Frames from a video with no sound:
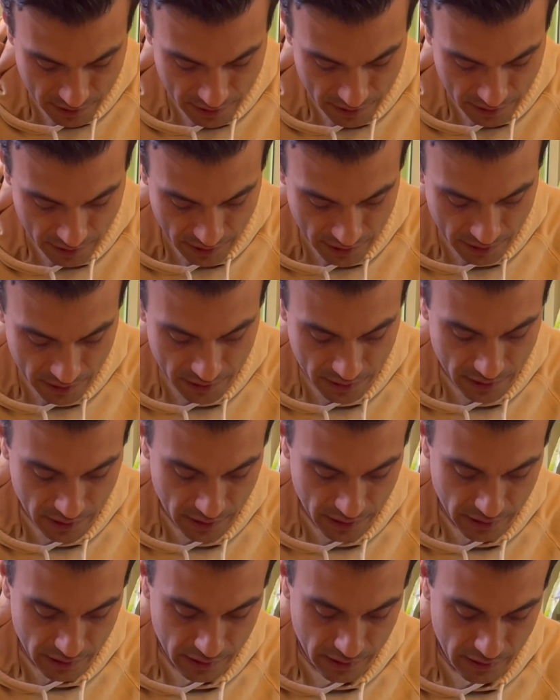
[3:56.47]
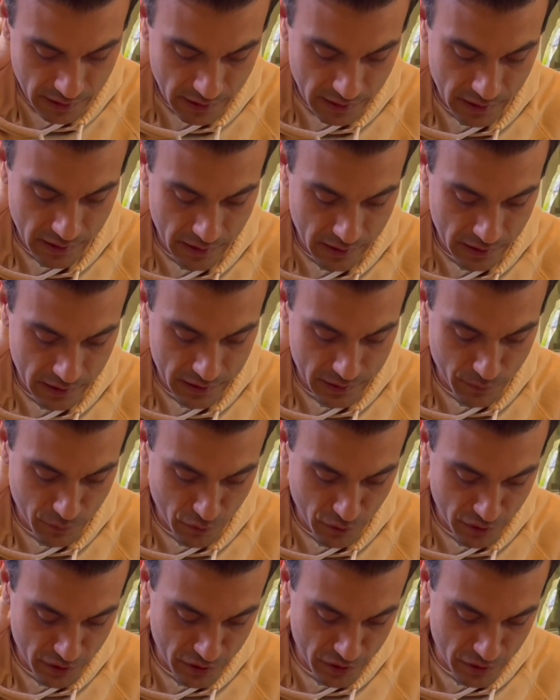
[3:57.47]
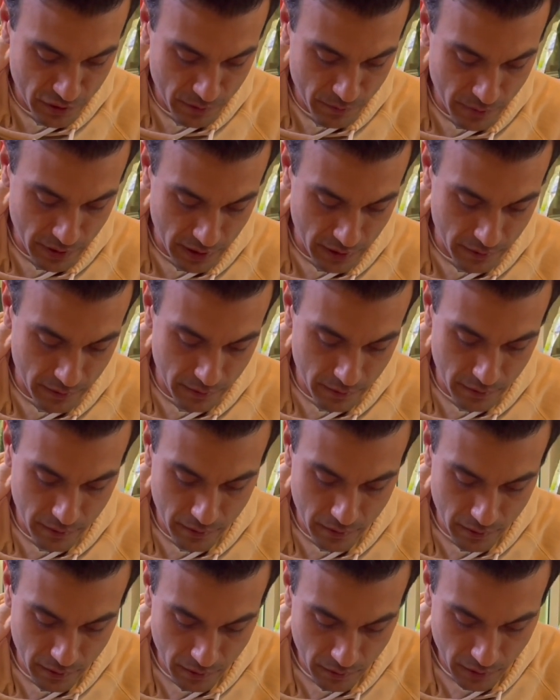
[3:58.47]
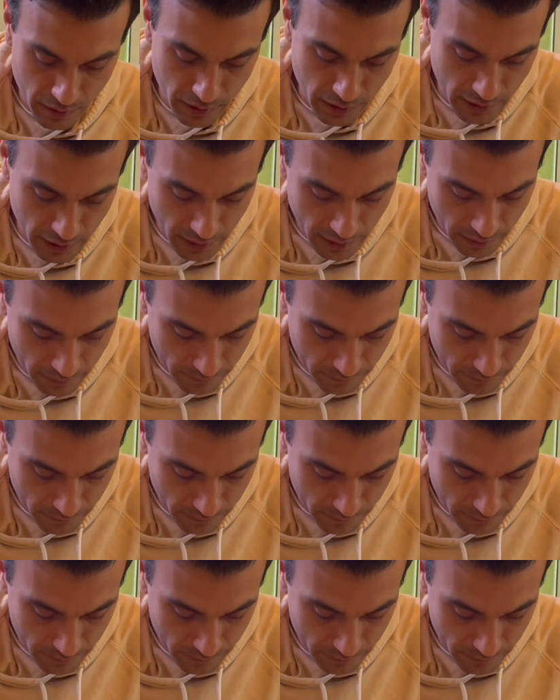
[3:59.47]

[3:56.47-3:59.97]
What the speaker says: and let's pull these shrimp out. Okay,